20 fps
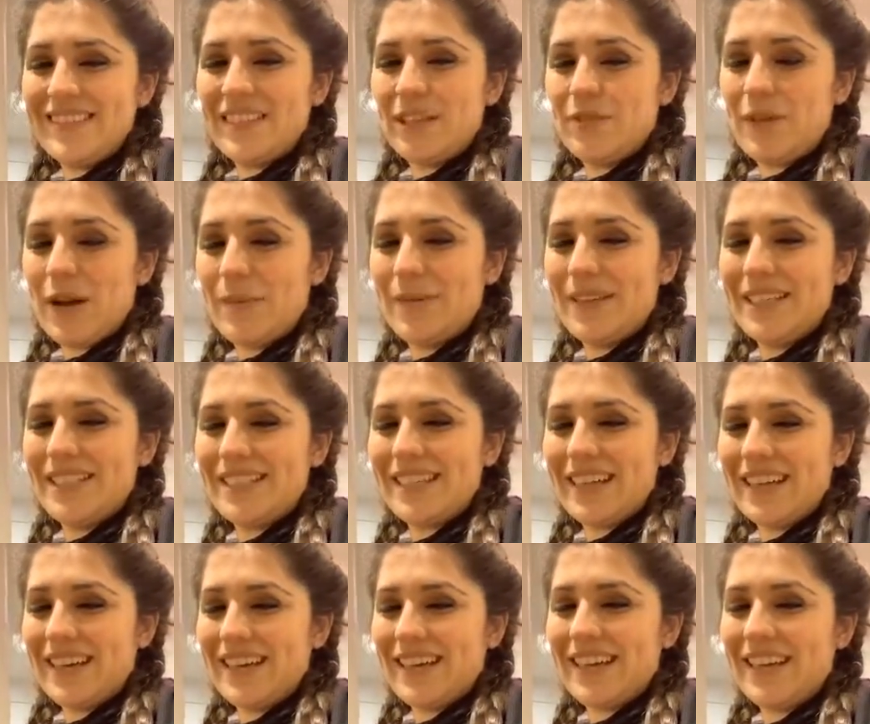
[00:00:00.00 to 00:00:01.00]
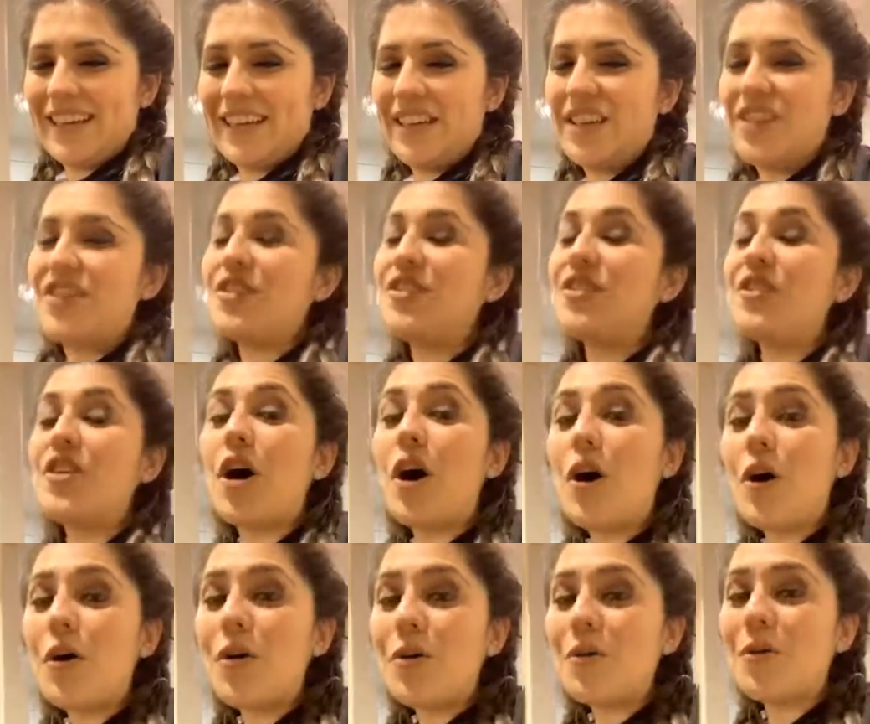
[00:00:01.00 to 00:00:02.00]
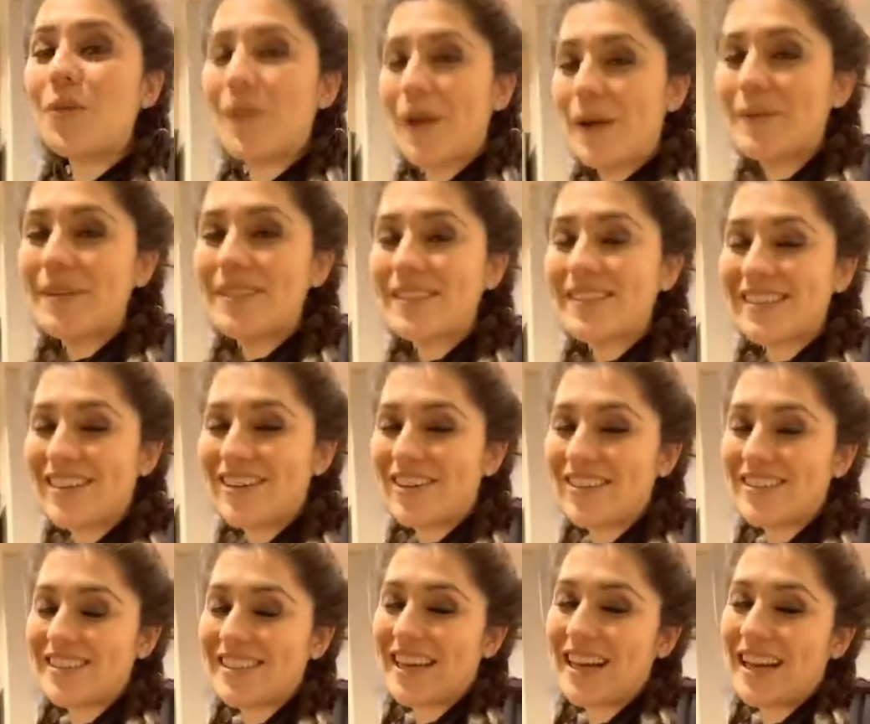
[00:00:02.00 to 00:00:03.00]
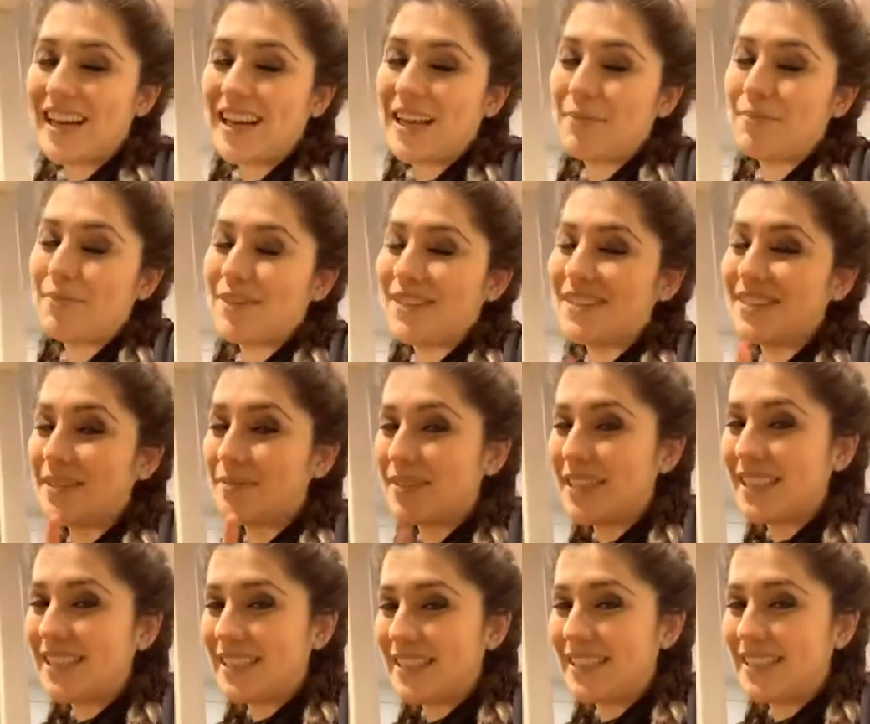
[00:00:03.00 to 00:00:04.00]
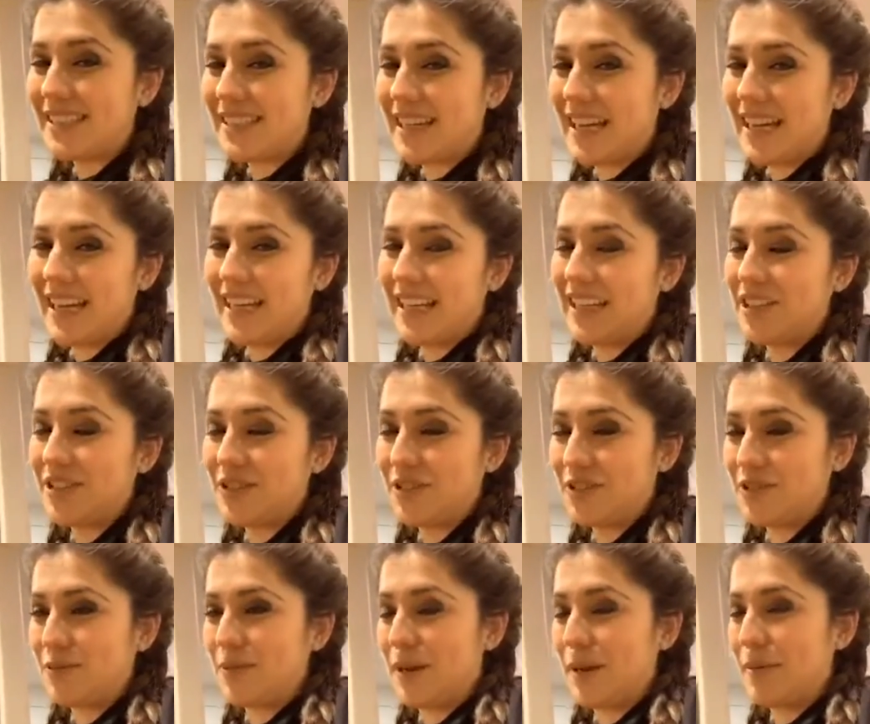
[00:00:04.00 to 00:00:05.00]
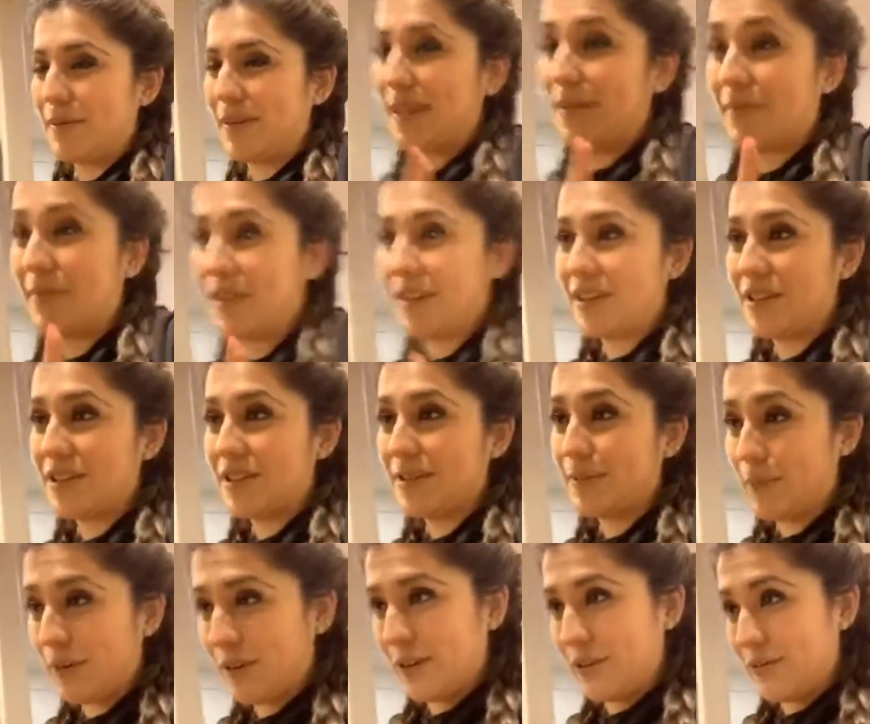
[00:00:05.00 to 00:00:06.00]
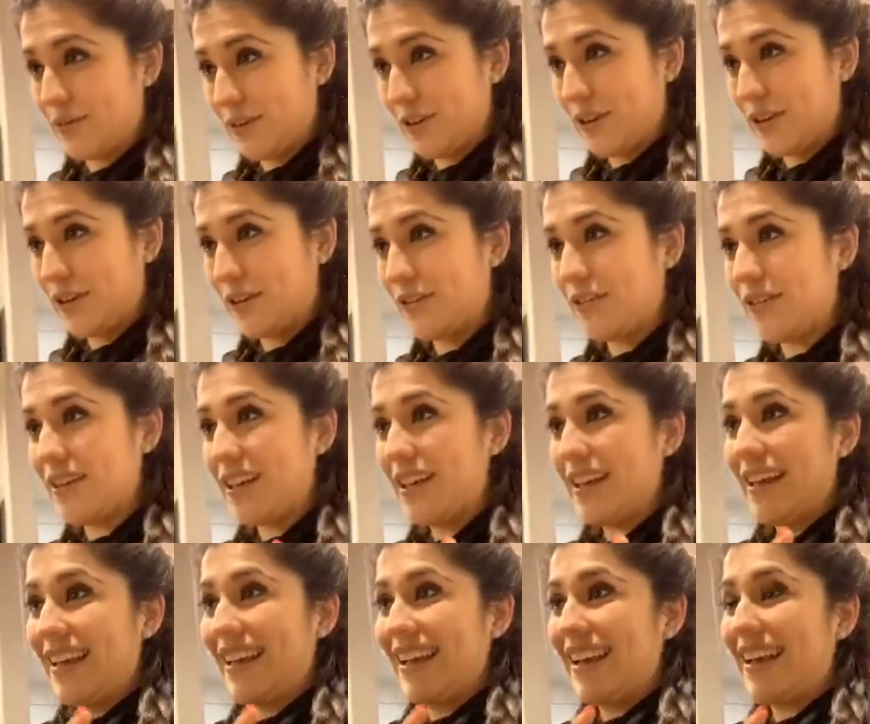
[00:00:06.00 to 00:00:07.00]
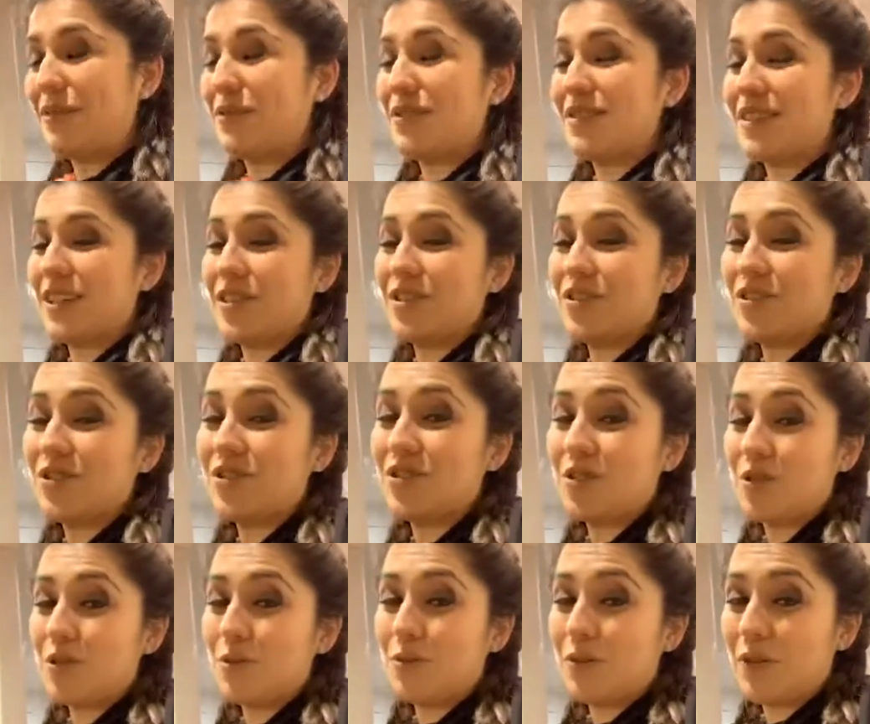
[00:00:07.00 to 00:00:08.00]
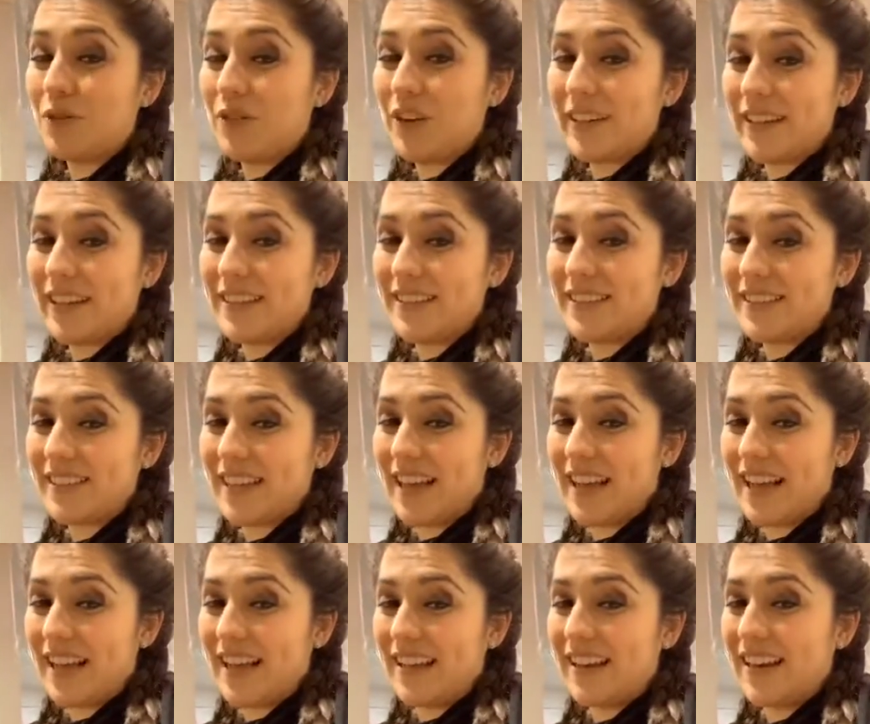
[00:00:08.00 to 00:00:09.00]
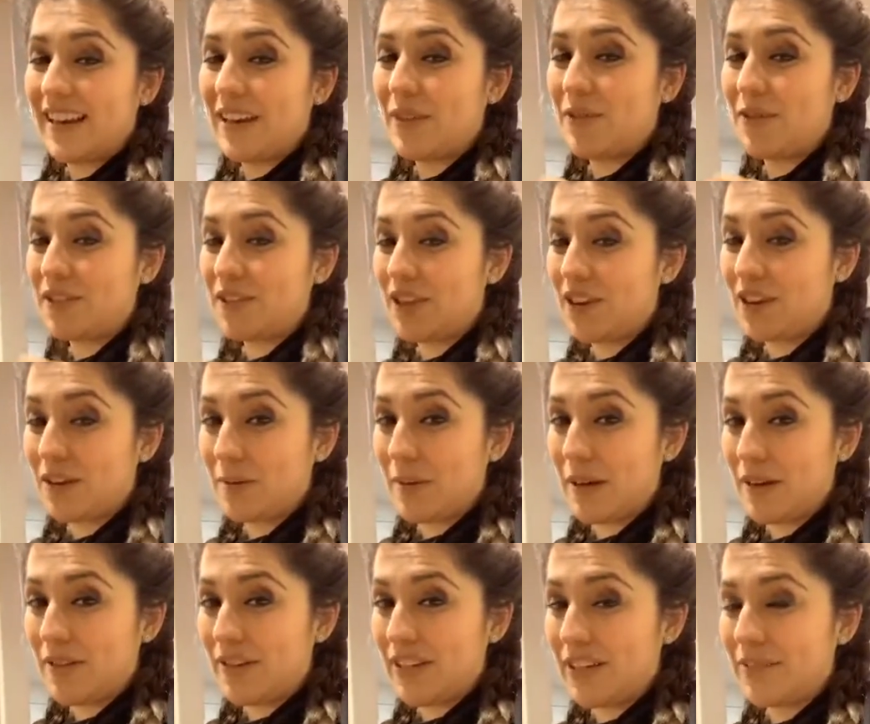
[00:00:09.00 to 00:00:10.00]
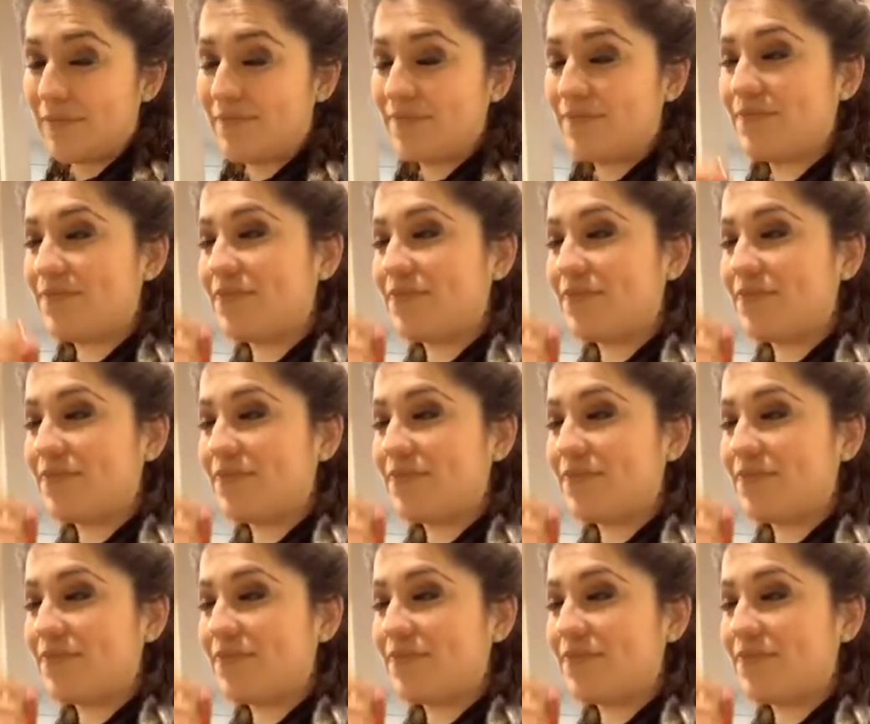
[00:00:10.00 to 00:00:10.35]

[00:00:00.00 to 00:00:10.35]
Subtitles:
Did Rabbit die? No, Rabbit did not die, but somebody did die in Jojo Rabbit. I'm not going to spoil it for you. And it was like super fucking sad, and I want to talk about it.